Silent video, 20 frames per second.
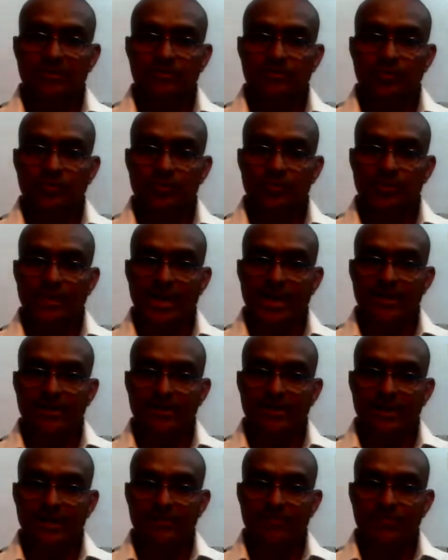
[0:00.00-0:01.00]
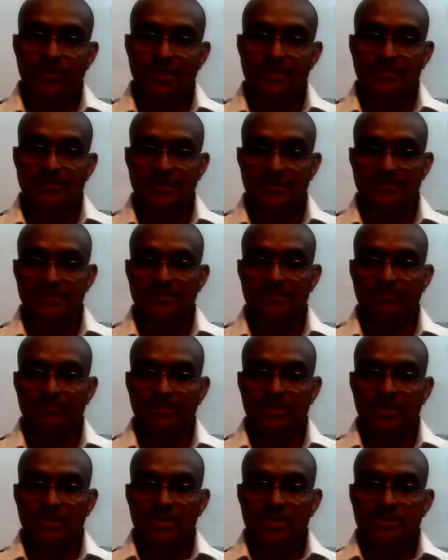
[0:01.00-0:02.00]
of more than 10 persons
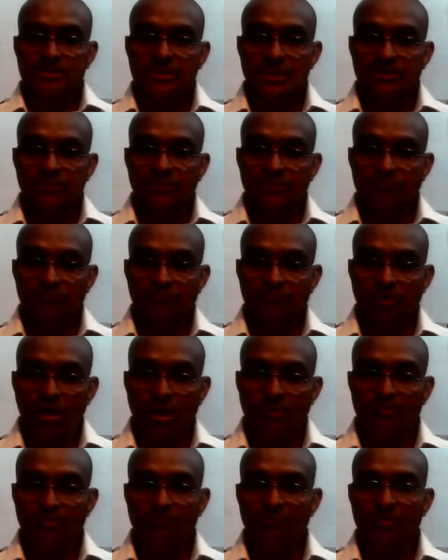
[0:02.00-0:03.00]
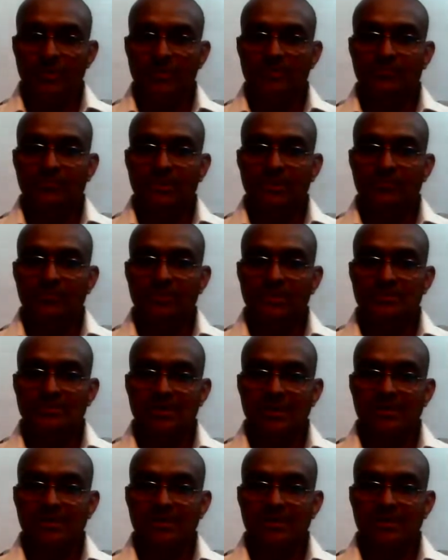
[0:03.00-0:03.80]
shall be formed for the purpose